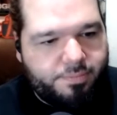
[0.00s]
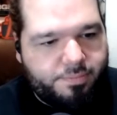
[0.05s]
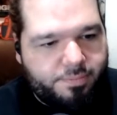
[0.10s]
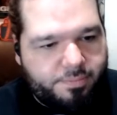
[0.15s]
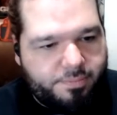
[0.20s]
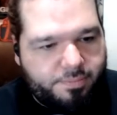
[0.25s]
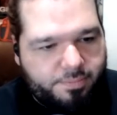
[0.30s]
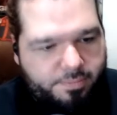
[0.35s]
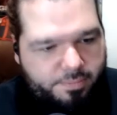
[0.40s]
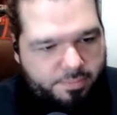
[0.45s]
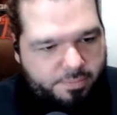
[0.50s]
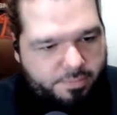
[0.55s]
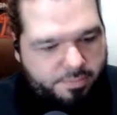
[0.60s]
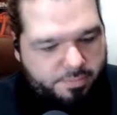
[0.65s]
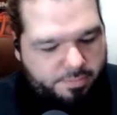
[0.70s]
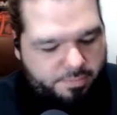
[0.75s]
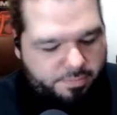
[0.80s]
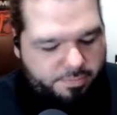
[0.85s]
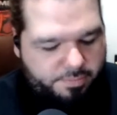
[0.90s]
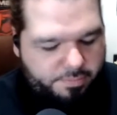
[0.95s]

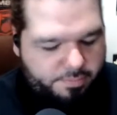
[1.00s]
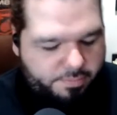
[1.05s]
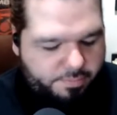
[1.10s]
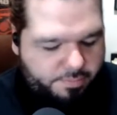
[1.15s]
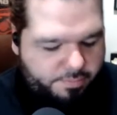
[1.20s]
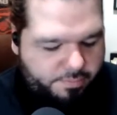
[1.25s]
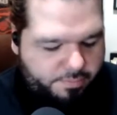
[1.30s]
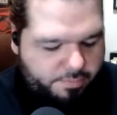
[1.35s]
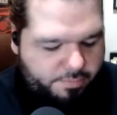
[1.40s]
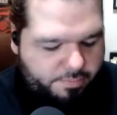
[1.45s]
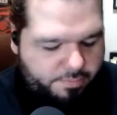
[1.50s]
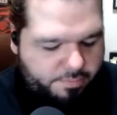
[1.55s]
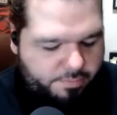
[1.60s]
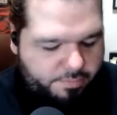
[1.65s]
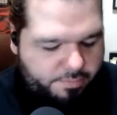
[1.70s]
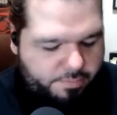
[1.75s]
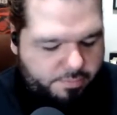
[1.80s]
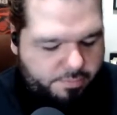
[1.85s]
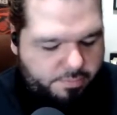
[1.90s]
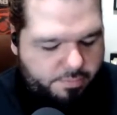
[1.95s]

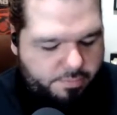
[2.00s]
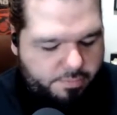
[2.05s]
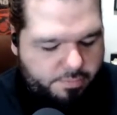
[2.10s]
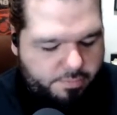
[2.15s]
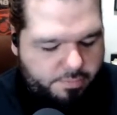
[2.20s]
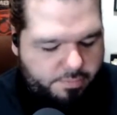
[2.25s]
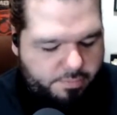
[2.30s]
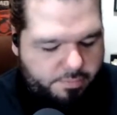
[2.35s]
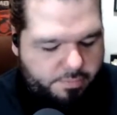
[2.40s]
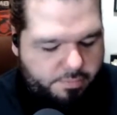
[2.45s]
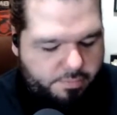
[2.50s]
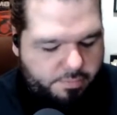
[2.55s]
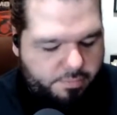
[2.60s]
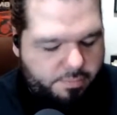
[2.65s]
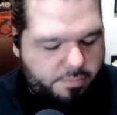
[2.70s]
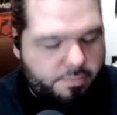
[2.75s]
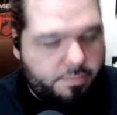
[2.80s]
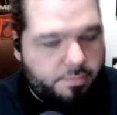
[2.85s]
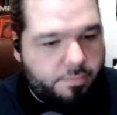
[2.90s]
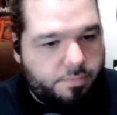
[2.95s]

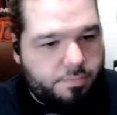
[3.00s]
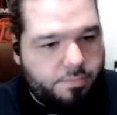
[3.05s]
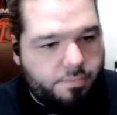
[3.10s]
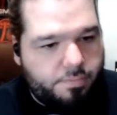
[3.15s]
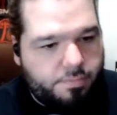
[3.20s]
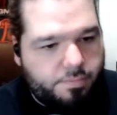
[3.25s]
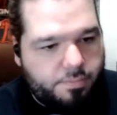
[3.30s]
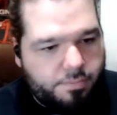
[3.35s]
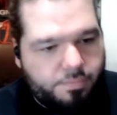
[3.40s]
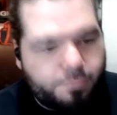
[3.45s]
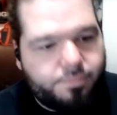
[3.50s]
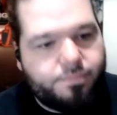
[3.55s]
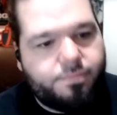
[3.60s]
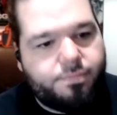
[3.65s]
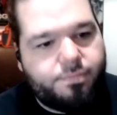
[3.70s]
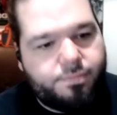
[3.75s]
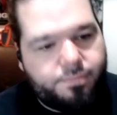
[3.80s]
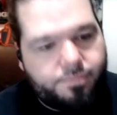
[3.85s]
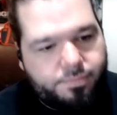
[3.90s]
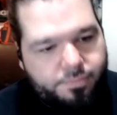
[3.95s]

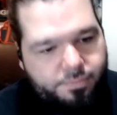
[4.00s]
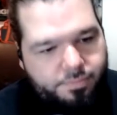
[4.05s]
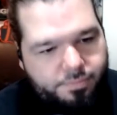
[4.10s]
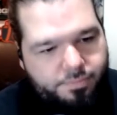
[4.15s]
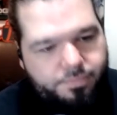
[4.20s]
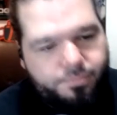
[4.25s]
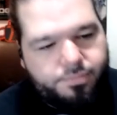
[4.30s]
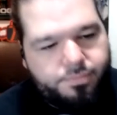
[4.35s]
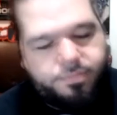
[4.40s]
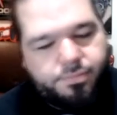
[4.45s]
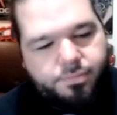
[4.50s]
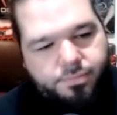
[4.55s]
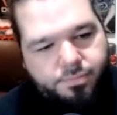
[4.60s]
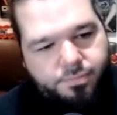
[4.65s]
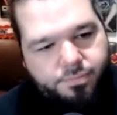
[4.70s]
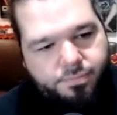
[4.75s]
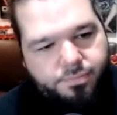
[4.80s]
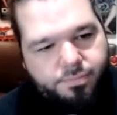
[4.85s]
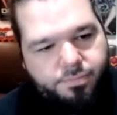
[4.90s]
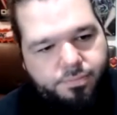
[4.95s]

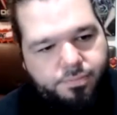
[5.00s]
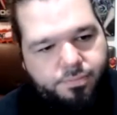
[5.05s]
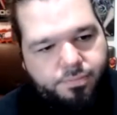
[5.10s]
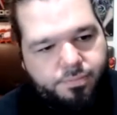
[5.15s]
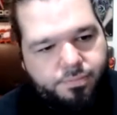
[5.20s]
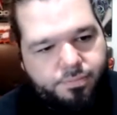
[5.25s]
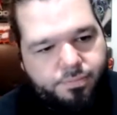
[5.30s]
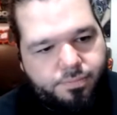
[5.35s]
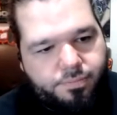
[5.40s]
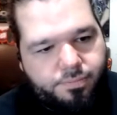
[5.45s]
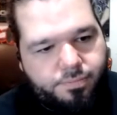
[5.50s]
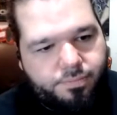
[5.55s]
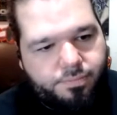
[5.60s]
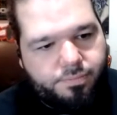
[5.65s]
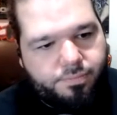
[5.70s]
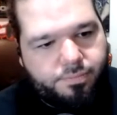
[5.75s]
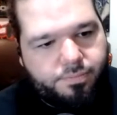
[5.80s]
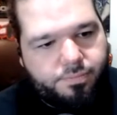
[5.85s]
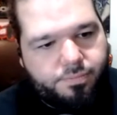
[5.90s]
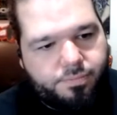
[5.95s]

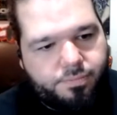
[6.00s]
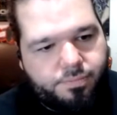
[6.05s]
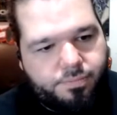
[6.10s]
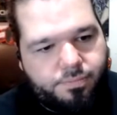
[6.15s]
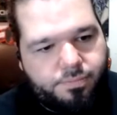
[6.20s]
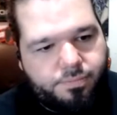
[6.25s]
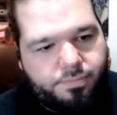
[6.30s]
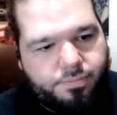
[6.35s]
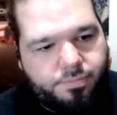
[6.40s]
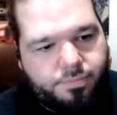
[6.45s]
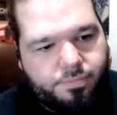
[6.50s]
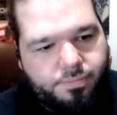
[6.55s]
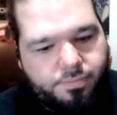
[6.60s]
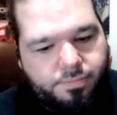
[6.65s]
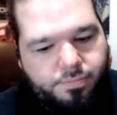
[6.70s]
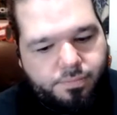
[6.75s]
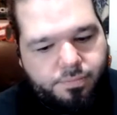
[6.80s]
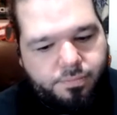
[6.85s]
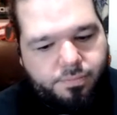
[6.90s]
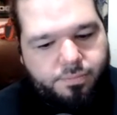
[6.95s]

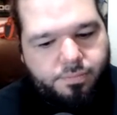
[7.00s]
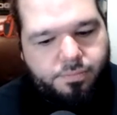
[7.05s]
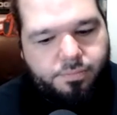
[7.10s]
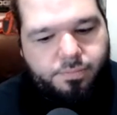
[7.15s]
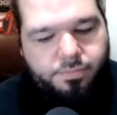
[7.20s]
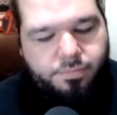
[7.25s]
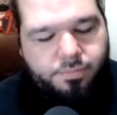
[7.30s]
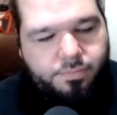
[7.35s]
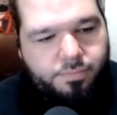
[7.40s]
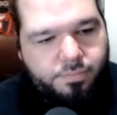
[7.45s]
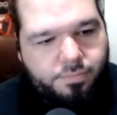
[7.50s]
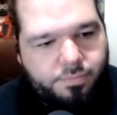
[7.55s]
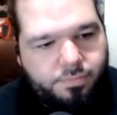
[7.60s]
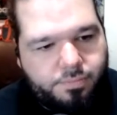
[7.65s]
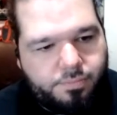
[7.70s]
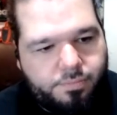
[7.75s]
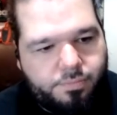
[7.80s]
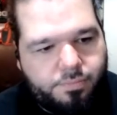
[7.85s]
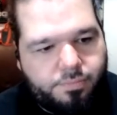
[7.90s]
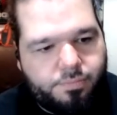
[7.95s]
(silent)